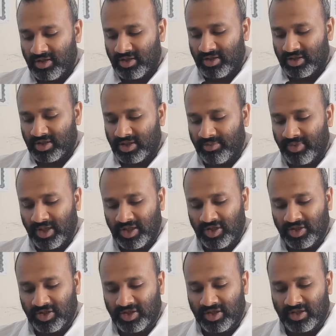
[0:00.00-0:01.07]

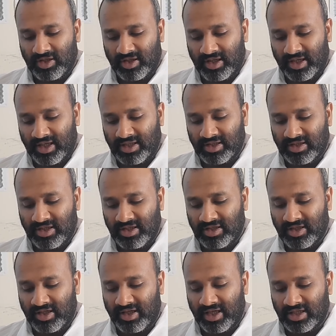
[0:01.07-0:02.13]
Sebaceous glands. These
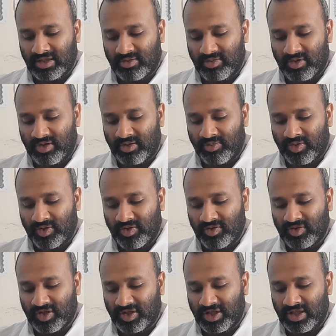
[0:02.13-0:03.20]
are glands
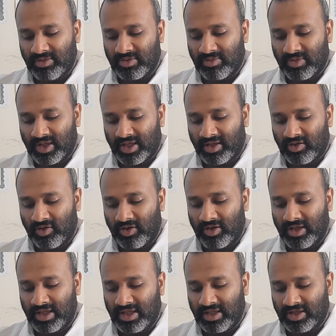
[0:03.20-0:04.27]
produce a sebum-like
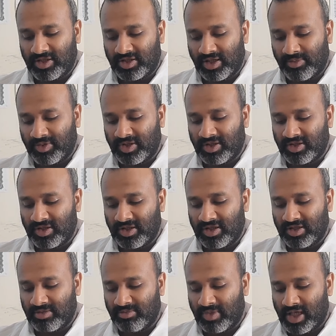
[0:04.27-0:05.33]
oily substance. It
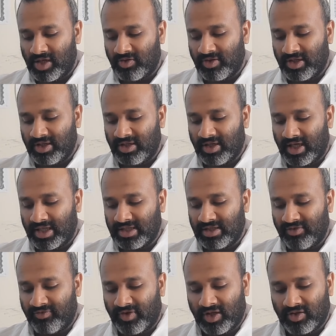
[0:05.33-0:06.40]
is mildly
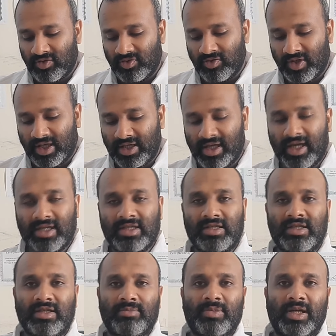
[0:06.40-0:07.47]
antifungal and
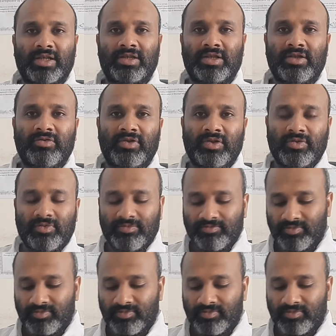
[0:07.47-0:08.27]
antibacterial.